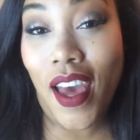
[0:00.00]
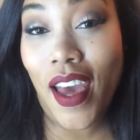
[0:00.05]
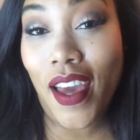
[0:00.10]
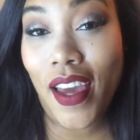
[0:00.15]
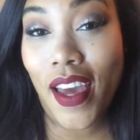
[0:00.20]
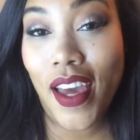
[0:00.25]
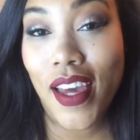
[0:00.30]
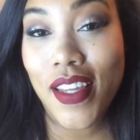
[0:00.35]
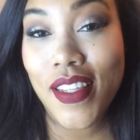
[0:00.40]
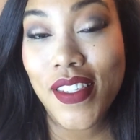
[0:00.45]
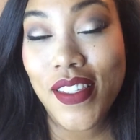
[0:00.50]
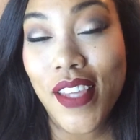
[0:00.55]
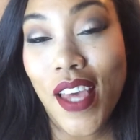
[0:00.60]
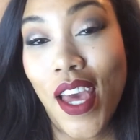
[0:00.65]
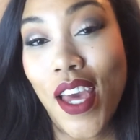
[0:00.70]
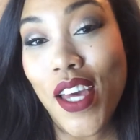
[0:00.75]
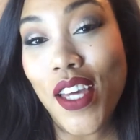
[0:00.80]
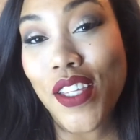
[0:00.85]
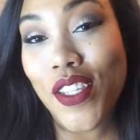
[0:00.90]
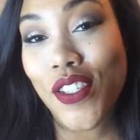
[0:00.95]
Hi guys,
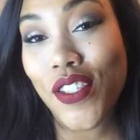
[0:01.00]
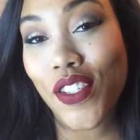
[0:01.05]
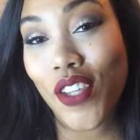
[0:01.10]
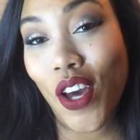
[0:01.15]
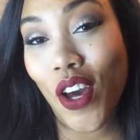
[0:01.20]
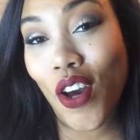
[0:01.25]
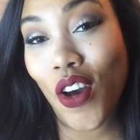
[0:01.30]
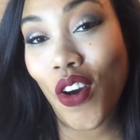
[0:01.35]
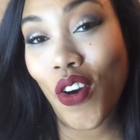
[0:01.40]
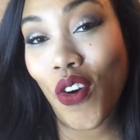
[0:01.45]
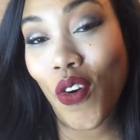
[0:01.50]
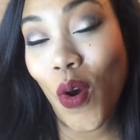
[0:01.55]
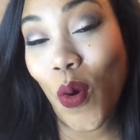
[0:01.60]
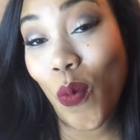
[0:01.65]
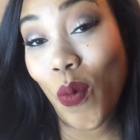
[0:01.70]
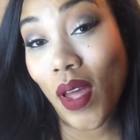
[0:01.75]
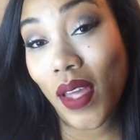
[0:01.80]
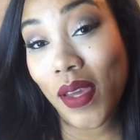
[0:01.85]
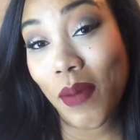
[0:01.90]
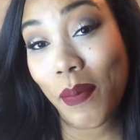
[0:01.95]
so
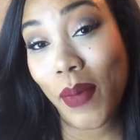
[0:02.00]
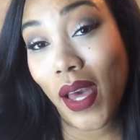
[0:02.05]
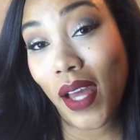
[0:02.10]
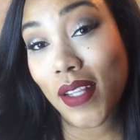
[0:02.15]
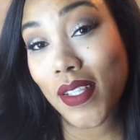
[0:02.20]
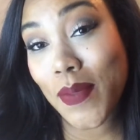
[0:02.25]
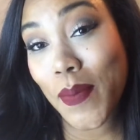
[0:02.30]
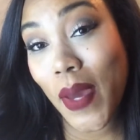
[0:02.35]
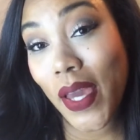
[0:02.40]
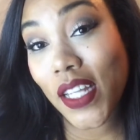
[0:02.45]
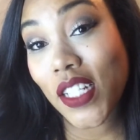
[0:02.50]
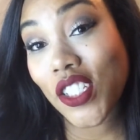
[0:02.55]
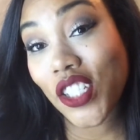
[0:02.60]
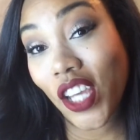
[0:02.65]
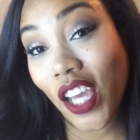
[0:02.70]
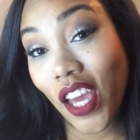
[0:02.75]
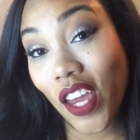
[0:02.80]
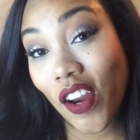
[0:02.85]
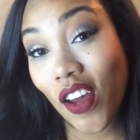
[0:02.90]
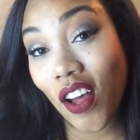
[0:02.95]
welcome back to my
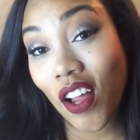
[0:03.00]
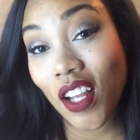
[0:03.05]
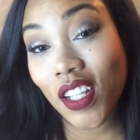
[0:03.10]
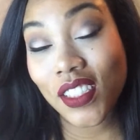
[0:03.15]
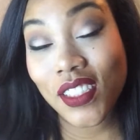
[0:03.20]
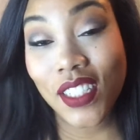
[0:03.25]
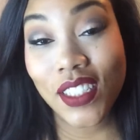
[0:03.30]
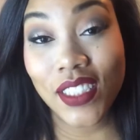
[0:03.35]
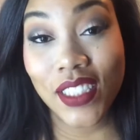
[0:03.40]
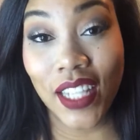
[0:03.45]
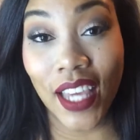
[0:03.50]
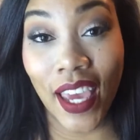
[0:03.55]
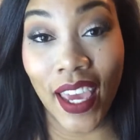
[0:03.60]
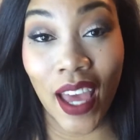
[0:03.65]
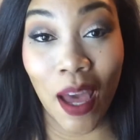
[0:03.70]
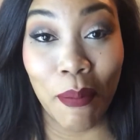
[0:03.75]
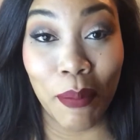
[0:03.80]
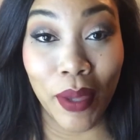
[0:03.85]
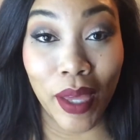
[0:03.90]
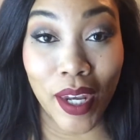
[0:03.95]
channel. Today
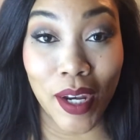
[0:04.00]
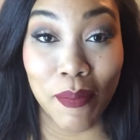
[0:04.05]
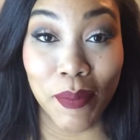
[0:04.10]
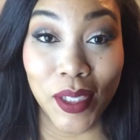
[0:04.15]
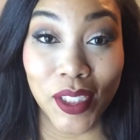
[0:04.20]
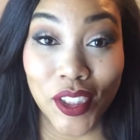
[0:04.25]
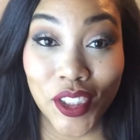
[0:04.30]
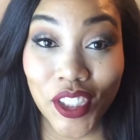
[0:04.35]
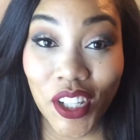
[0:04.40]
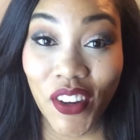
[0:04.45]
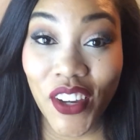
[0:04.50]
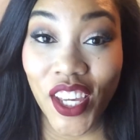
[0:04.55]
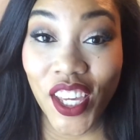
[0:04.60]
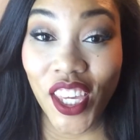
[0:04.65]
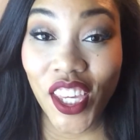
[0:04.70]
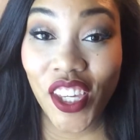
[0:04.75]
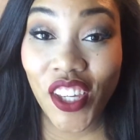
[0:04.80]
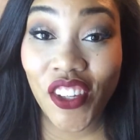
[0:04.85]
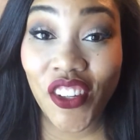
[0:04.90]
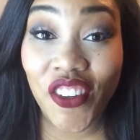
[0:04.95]
I'm going to be showing
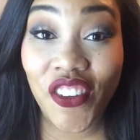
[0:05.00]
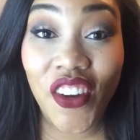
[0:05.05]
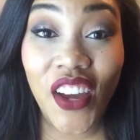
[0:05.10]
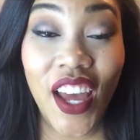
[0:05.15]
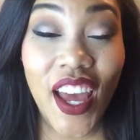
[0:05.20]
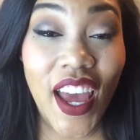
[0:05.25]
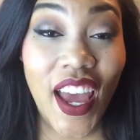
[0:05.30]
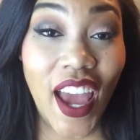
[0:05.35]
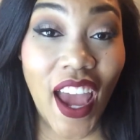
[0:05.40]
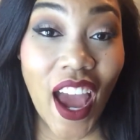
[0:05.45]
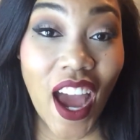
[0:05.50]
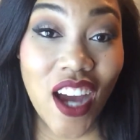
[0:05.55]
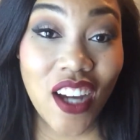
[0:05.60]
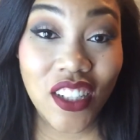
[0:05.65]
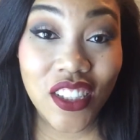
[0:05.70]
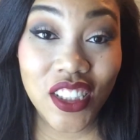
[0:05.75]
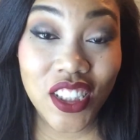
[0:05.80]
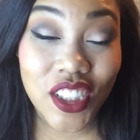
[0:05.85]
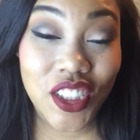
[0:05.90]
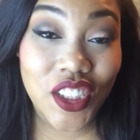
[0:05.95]
you
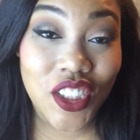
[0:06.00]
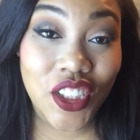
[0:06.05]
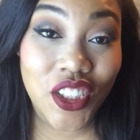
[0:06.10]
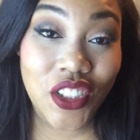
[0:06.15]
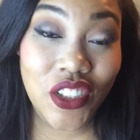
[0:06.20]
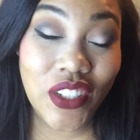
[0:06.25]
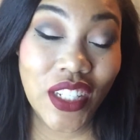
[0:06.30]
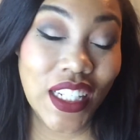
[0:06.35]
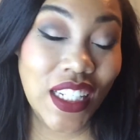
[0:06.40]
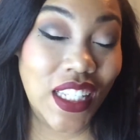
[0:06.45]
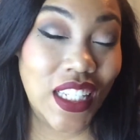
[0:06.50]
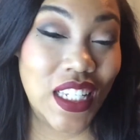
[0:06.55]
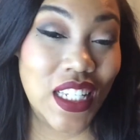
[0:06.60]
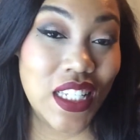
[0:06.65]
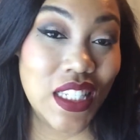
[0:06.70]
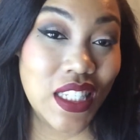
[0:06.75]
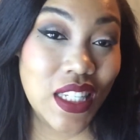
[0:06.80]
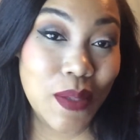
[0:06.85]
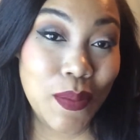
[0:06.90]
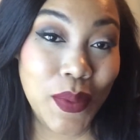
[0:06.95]
how to do an
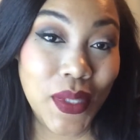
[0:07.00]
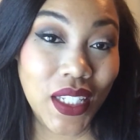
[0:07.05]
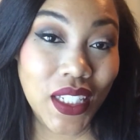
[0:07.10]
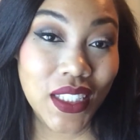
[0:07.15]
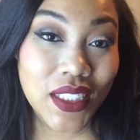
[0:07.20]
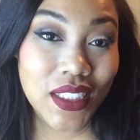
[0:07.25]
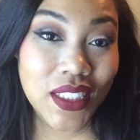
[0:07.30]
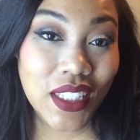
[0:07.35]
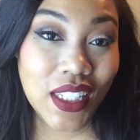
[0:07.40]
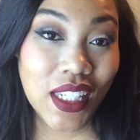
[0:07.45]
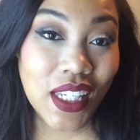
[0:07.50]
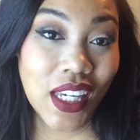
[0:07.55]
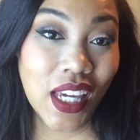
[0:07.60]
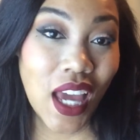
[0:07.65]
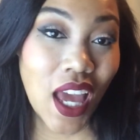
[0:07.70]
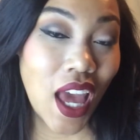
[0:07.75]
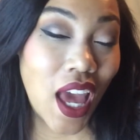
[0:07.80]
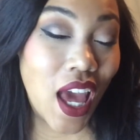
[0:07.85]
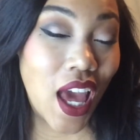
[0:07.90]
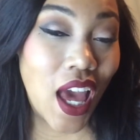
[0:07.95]
easy peasy
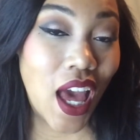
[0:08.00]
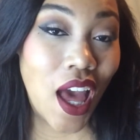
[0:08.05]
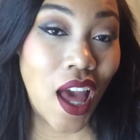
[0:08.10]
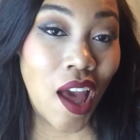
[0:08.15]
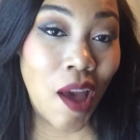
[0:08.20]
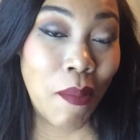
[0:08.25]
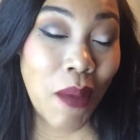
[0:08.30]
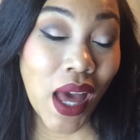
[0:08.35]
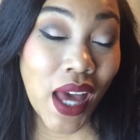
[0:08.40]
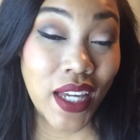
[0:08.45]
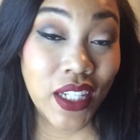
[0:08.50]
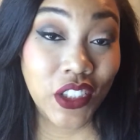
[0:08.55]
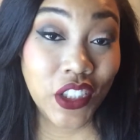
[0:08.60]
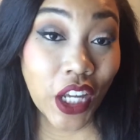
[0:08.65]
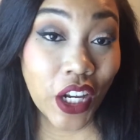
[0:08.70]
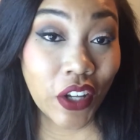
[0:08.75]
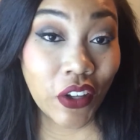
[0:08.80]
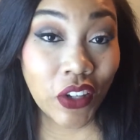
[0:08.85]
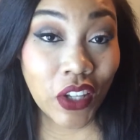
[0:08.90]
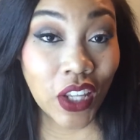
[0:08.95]
um,
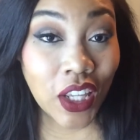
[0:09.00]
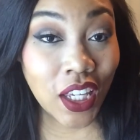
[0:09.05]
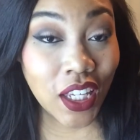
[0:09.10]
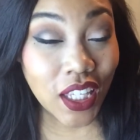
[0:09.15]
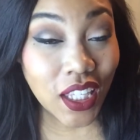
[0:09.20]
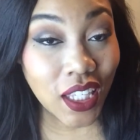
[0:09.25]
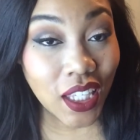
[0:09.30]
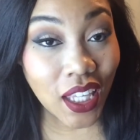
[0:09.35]
eyeshadow look.